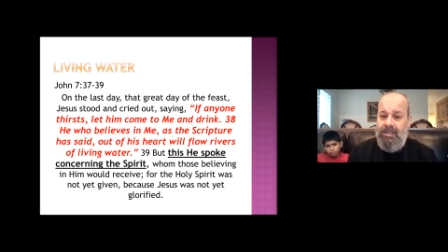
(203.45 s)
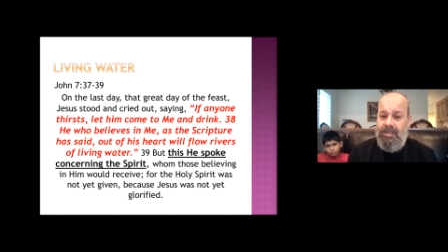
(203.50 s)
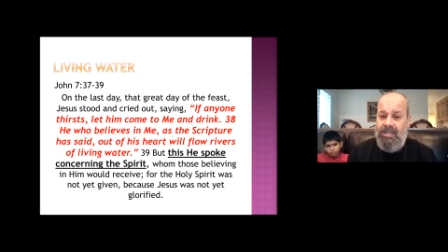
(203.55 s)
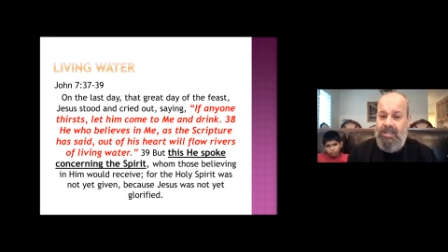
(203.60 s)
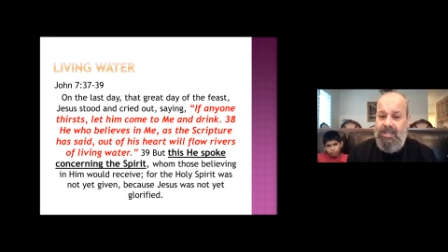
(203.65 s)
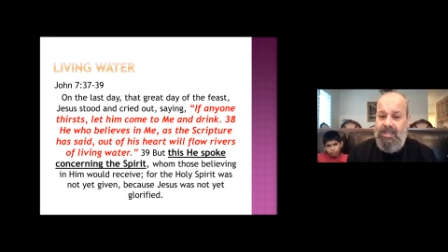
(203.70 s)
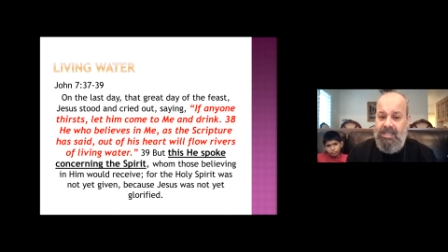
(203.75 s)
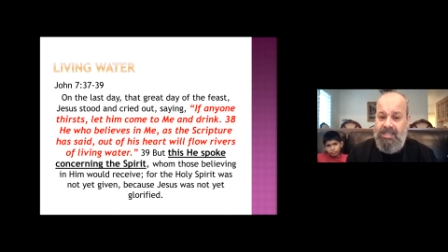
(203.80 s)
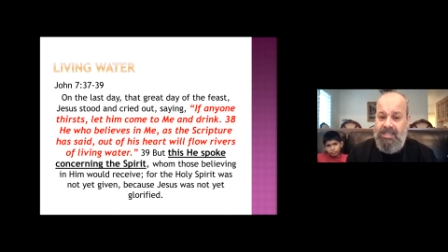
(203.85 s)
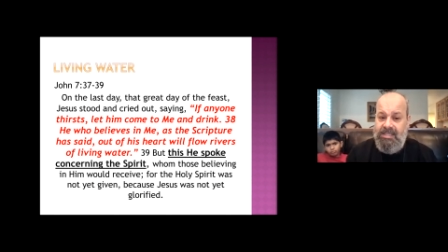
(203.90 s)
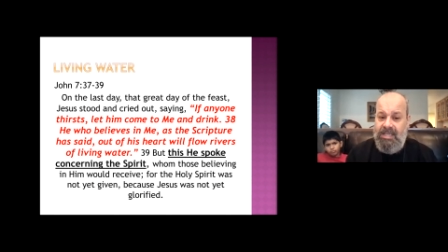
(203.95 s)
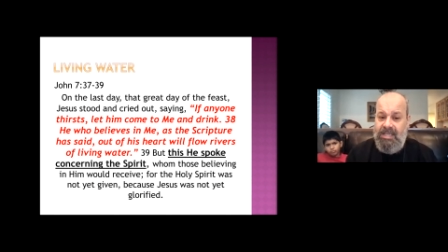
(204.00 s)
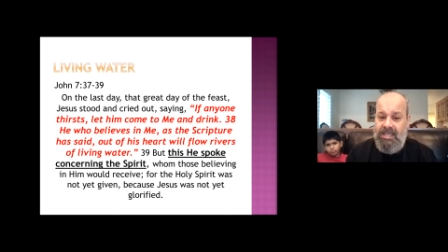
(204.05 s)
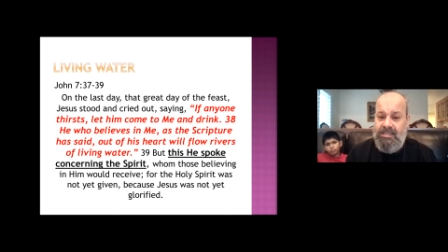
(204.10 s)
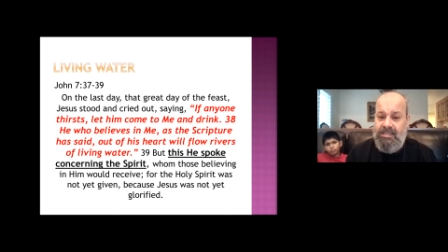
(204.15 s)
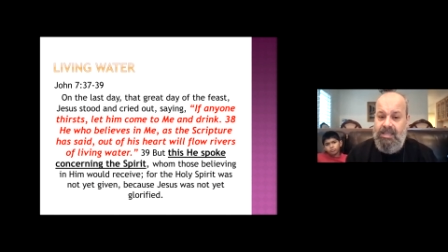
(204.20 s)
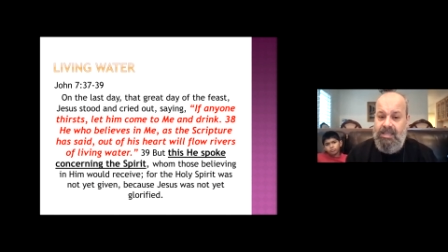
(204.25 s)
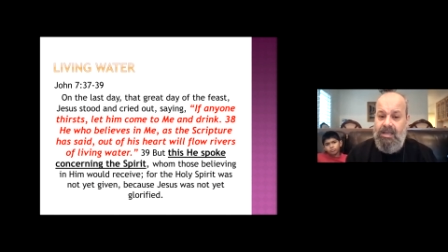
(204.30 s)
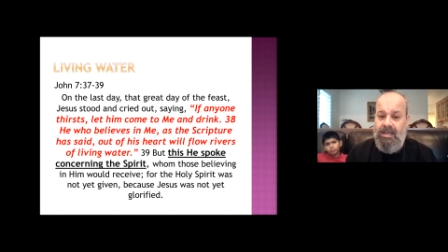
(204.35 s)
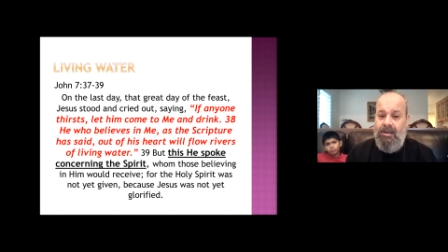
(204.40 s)
And he
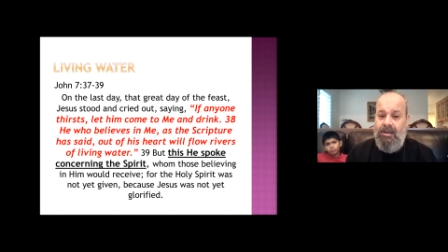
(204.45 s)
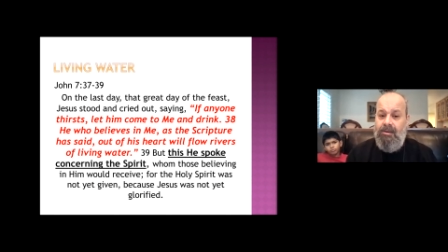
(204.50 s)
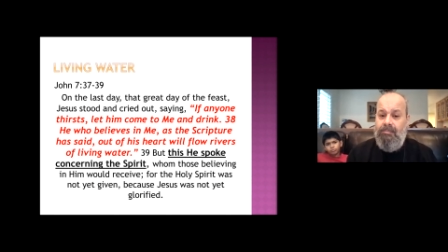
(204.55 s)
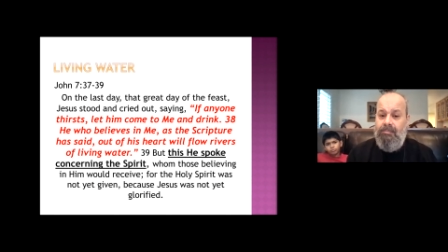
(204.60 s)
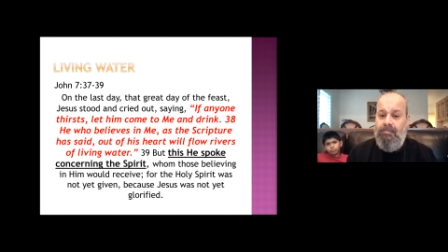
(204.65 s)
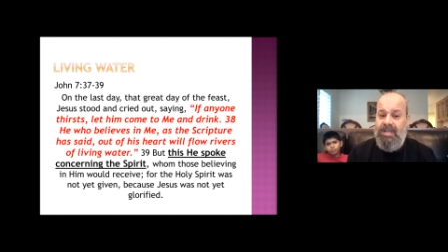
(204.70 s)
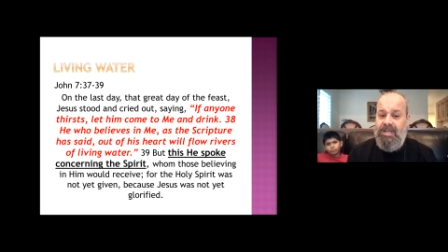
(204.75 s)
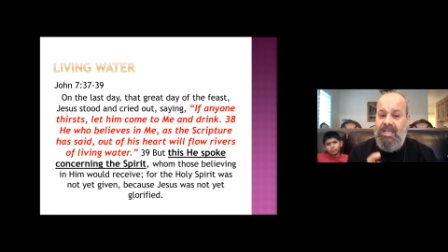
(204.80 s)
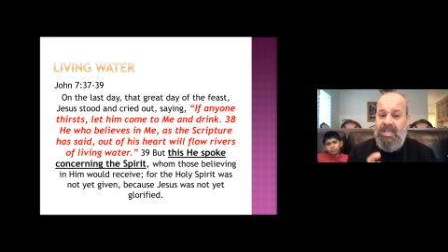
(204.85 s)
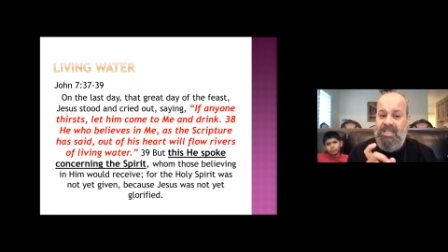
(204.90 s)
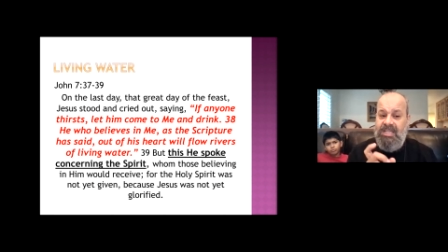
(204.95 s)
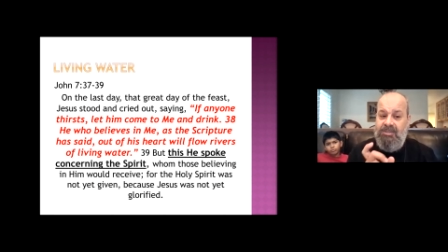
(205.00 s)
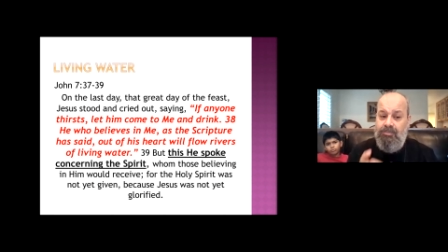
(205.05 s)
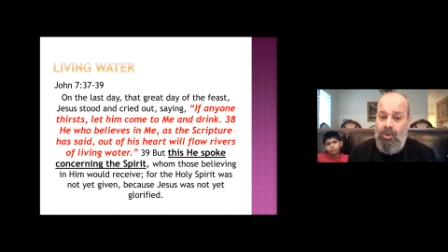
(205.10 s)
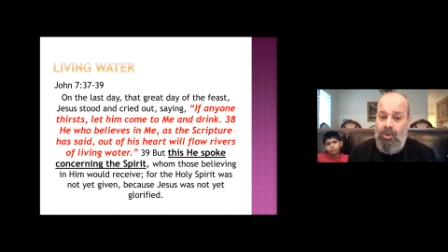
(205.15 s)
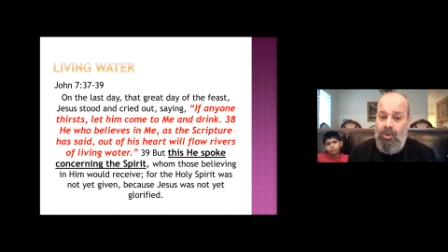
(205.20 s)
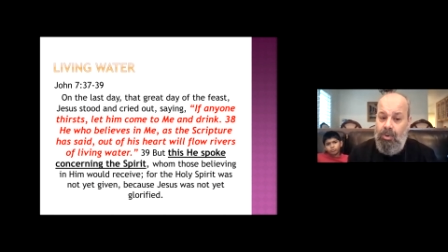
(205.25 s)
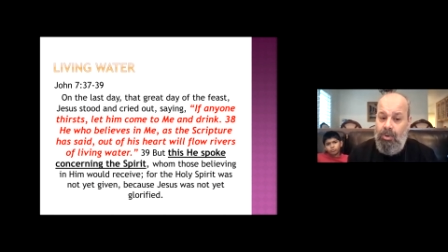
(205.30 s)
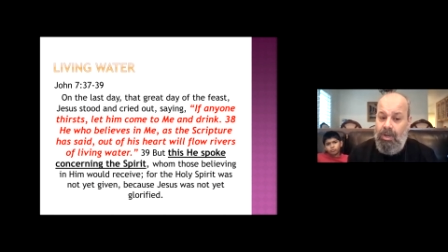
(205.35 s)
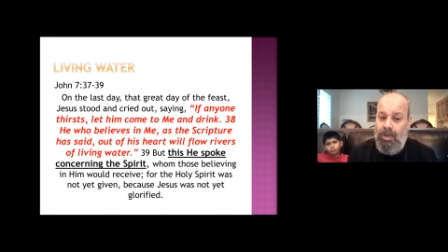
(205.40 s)
says, he
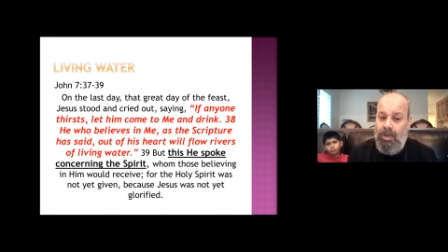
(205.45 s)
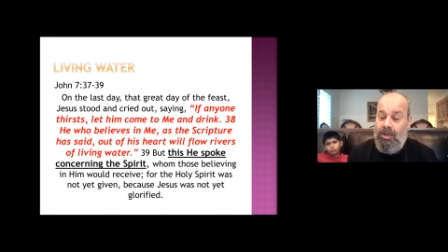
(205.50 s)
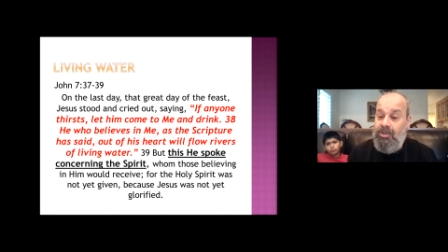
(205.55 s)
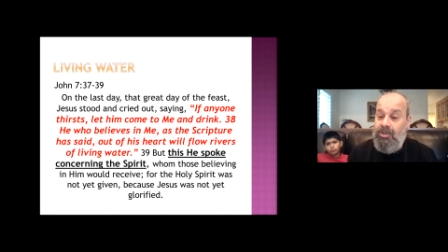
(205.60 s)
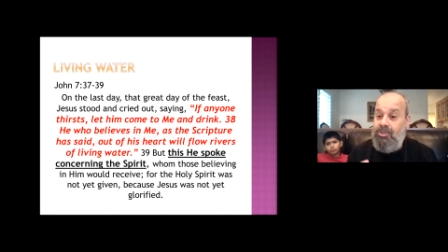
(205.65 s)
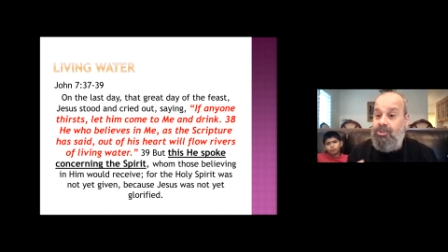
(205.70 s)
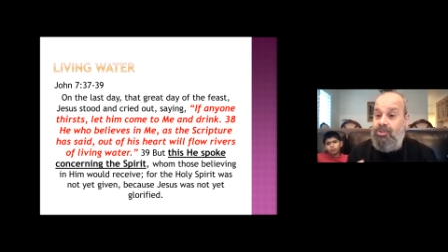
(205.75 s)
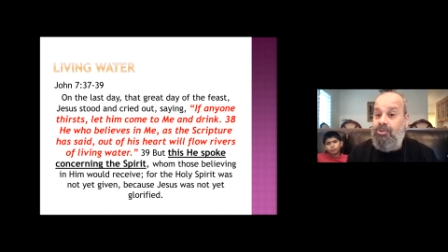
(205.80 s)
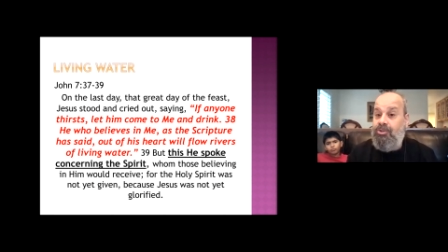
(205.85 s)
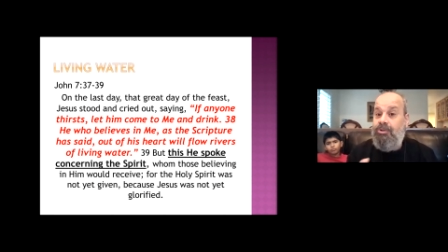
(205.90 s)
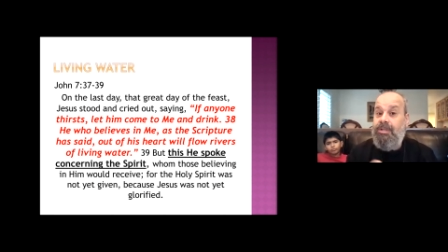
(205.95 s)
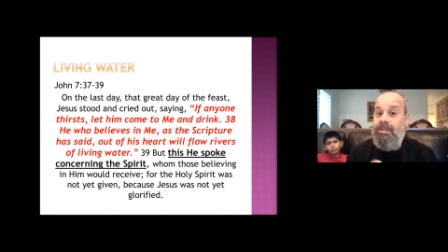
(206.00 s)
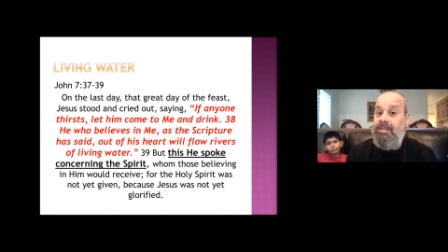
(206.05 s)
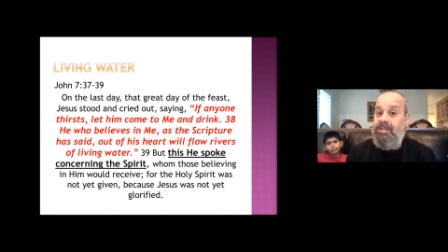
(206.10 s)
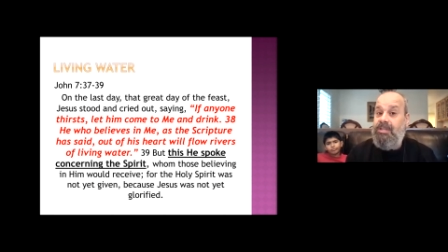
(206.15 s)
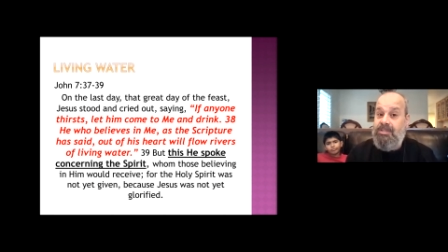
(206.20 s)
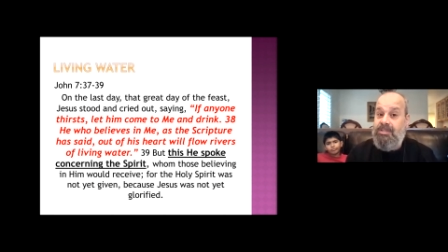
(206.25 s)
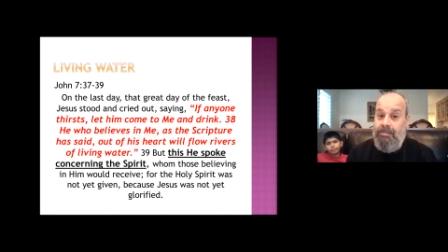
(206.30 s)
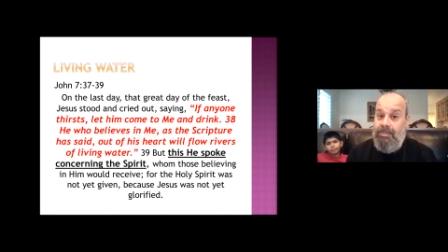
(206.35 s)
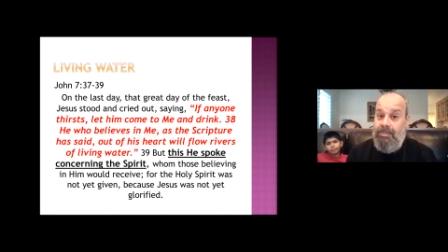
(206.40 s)
spoke concerning
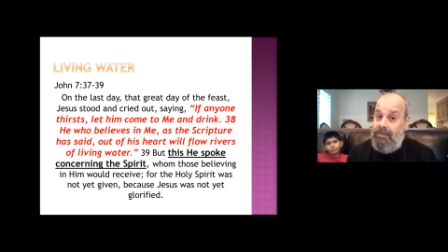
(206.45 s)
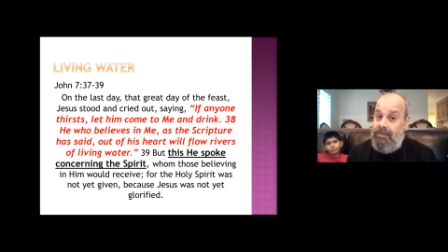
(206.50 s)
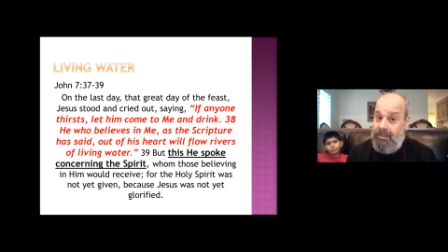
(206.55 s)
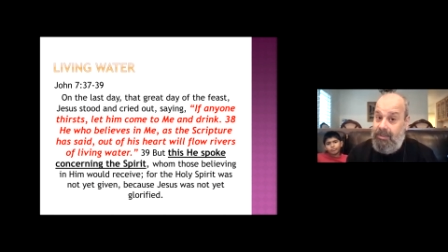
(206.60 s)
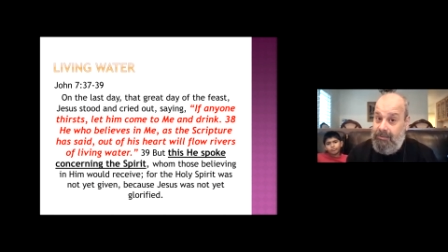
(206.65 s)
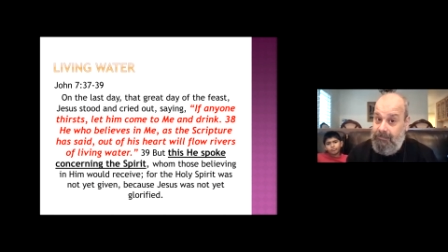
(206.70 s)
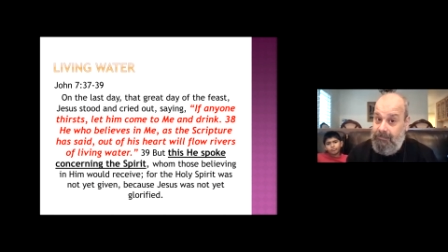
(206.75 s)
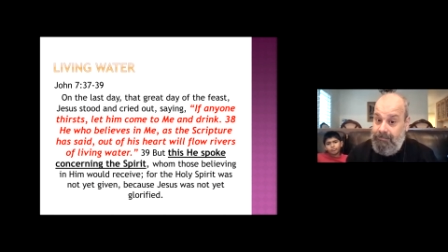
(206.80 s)
the Spirit.